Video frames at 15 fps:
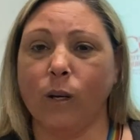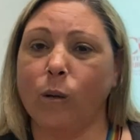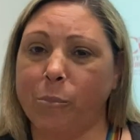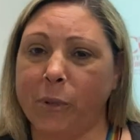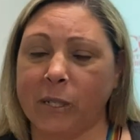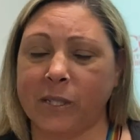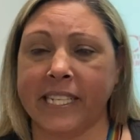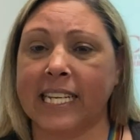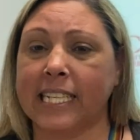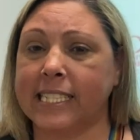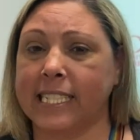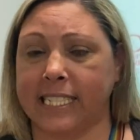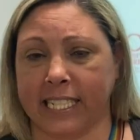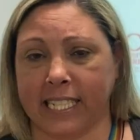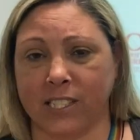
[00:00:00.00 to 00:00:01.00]
Personality
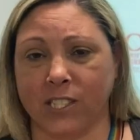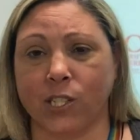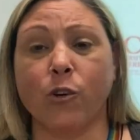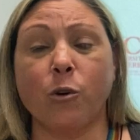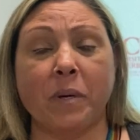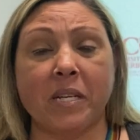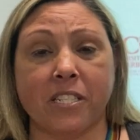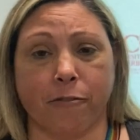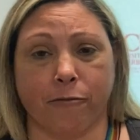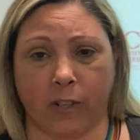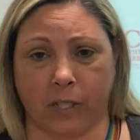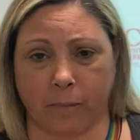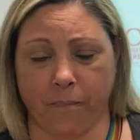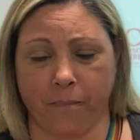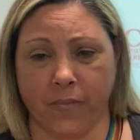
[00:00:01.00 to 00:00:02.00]
tests are a bit
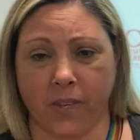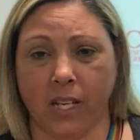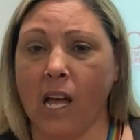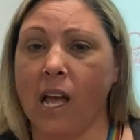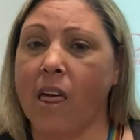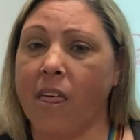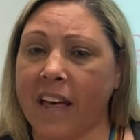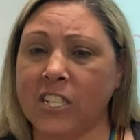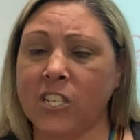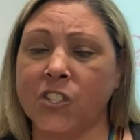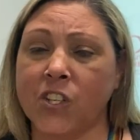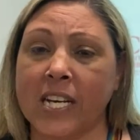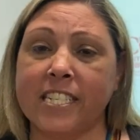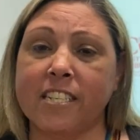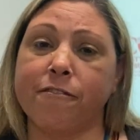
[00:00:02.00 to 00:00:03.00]
different. They're
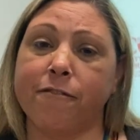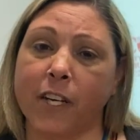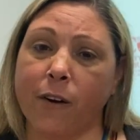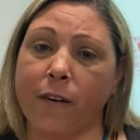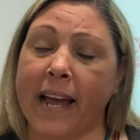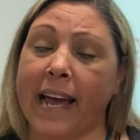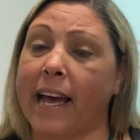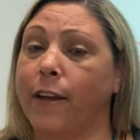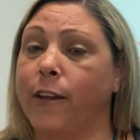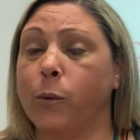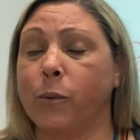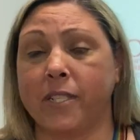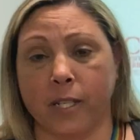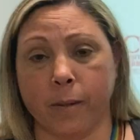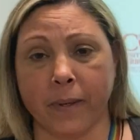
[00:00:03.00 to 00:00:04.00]
designed to figure out how you
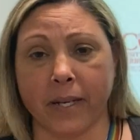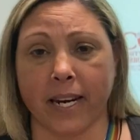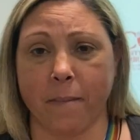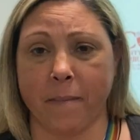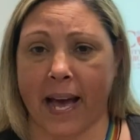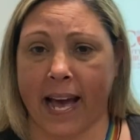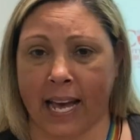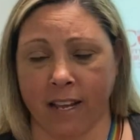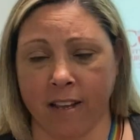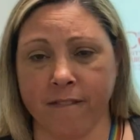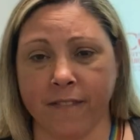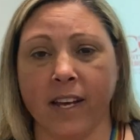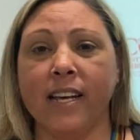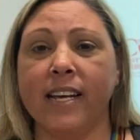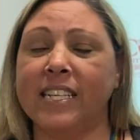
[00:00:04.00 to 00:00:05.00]
would typically behave
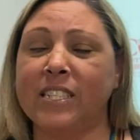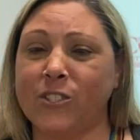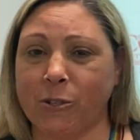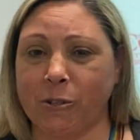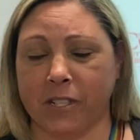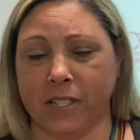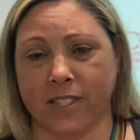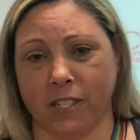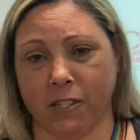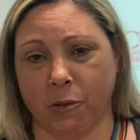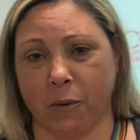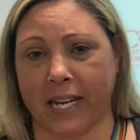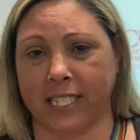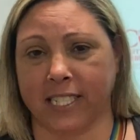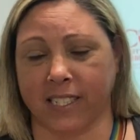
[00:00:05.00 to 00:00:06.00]
in certain
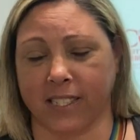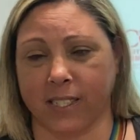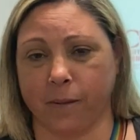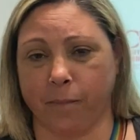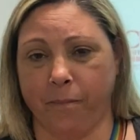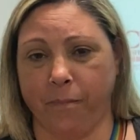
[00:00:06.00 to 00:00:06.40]
situations.